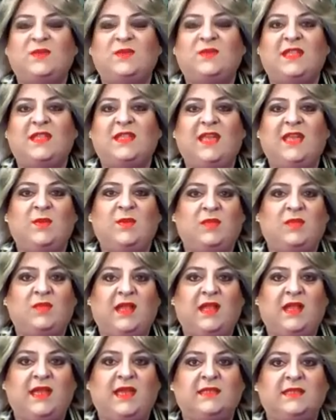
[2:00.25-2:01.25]
what the name
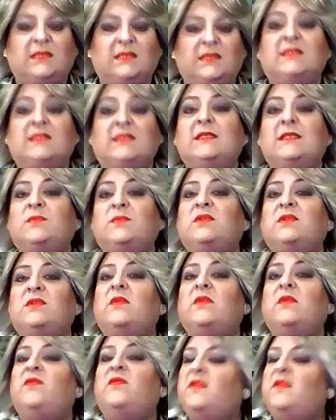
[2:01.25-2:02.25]
implies, a simple
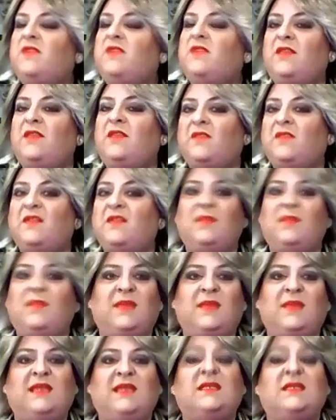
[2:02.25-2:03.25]
50-50
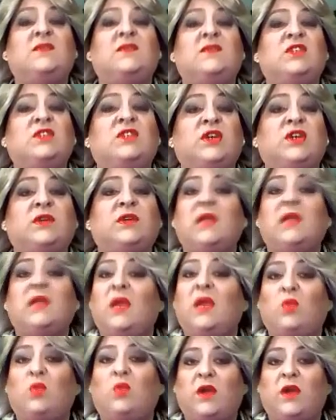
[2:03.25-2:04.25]
mix of sugar
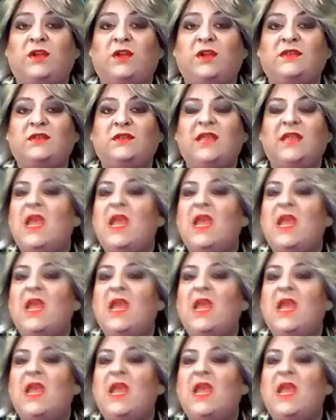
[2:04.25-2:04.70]
and water.